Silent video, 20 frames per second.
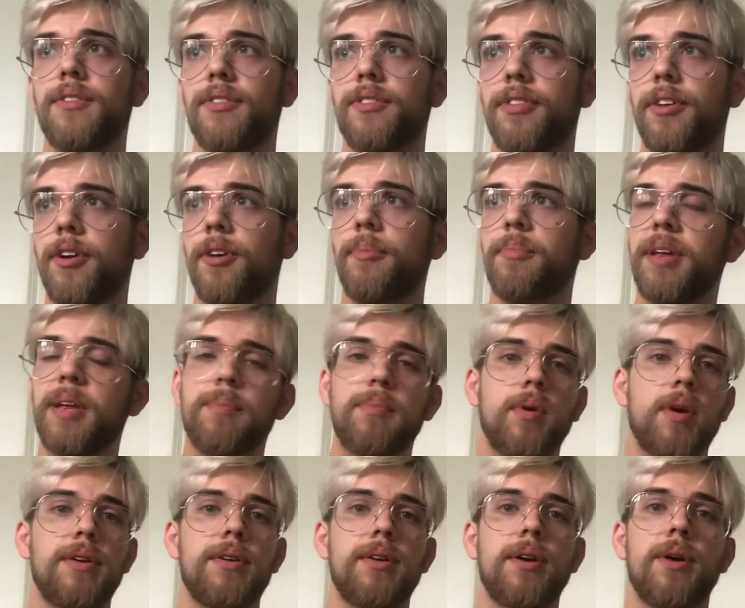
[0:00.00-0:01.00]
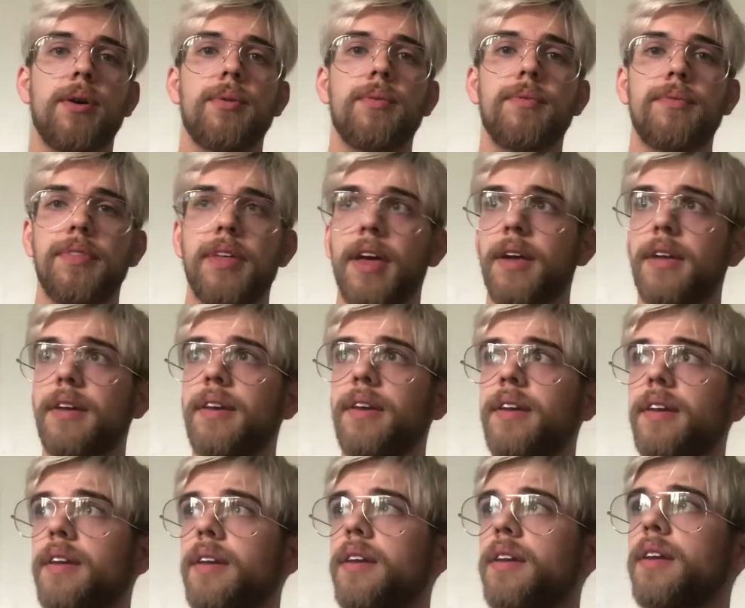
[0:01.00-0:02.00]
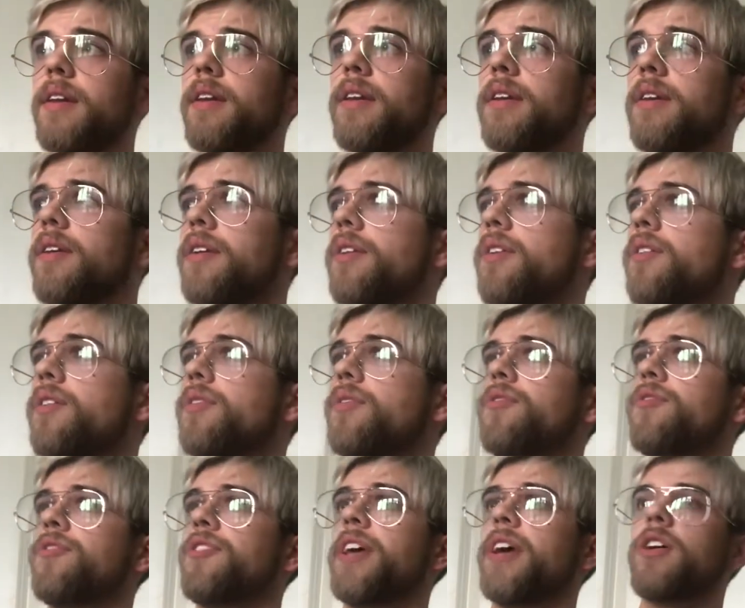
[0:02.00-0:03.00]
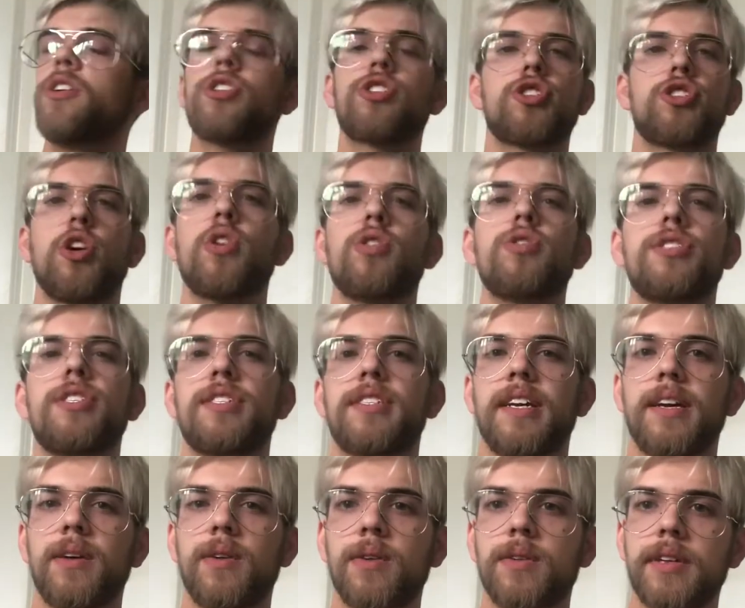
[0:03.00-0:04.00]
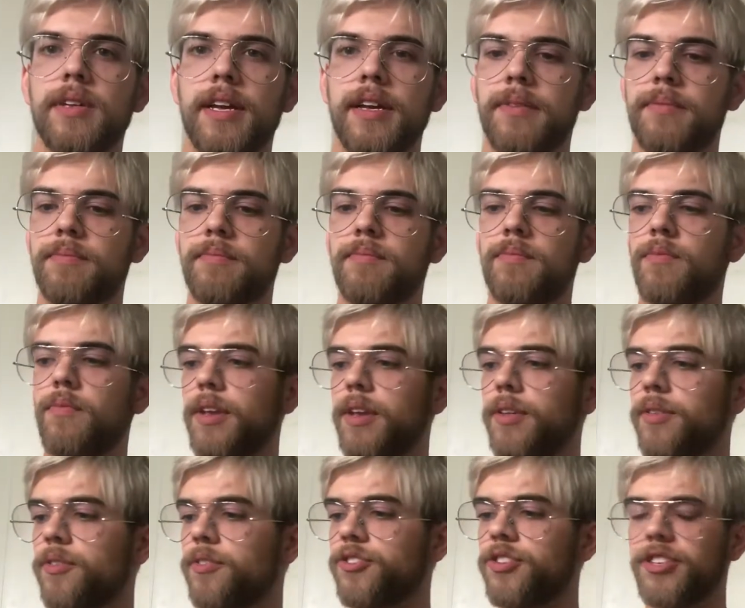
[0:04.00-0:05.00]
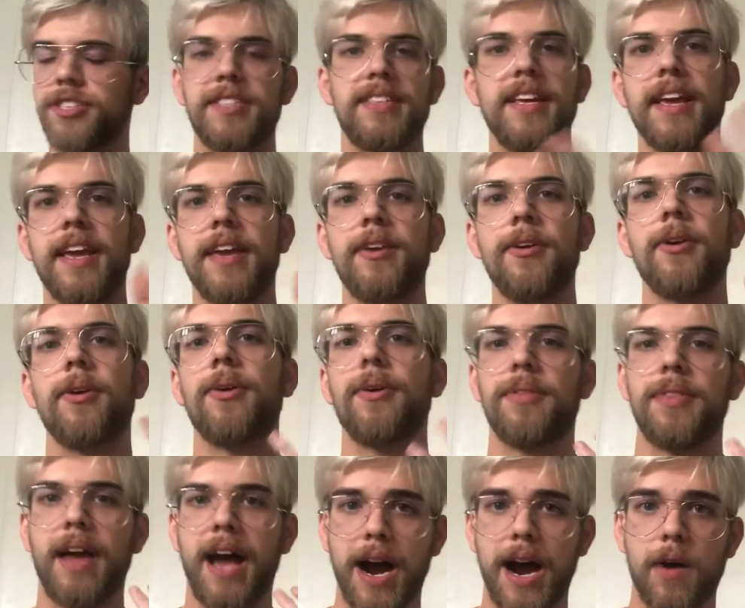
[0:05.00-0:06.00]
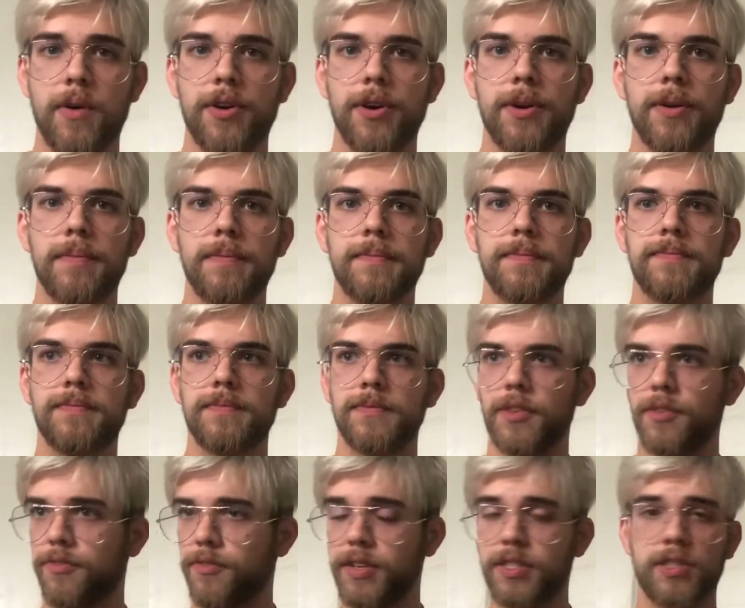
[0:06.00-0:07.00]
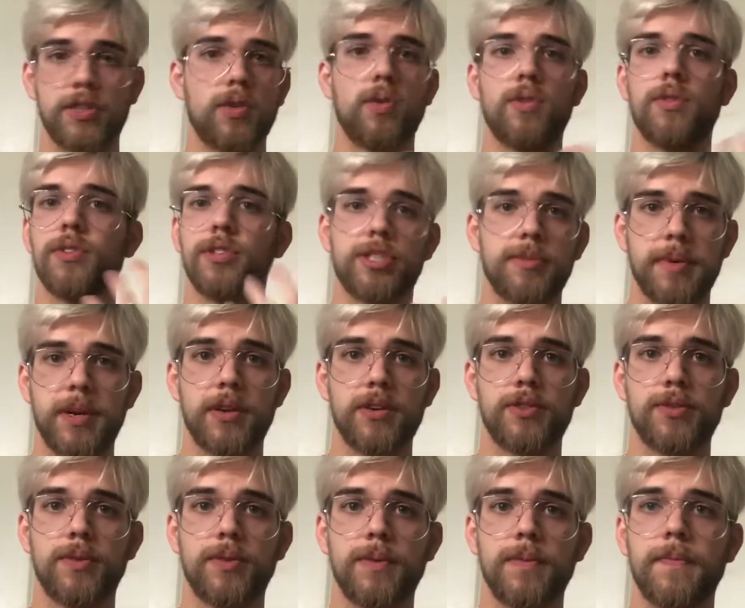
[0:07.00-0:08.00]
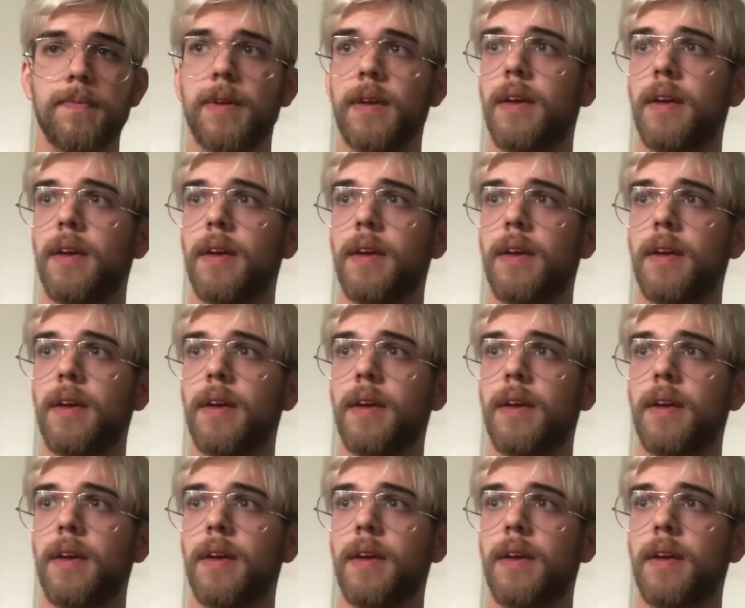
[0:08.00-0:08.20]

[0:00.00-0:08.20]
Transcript: there are people I know that they're so skilled in either just the inner or the outer, the physical or the spiritual.